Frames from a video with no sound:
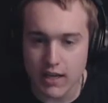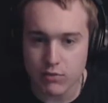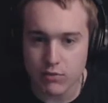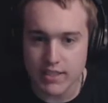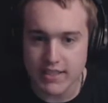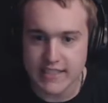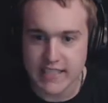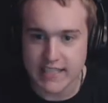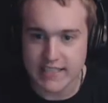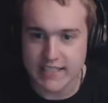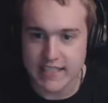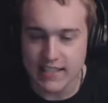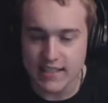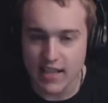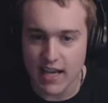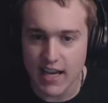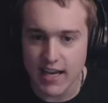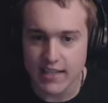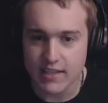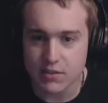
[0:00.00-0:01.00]
recessing
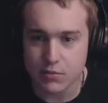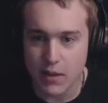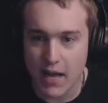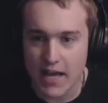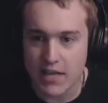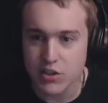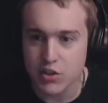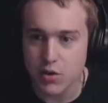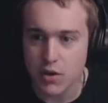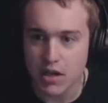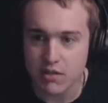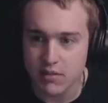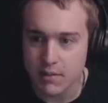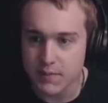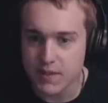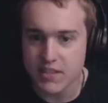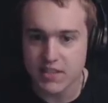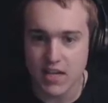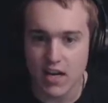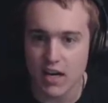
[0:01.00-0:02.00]
lights as you come
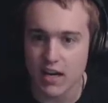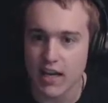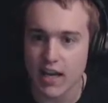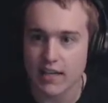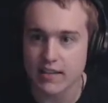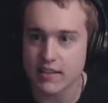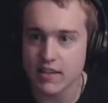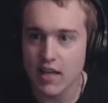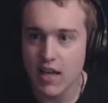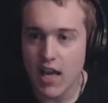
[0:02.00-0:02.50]
up the staircase?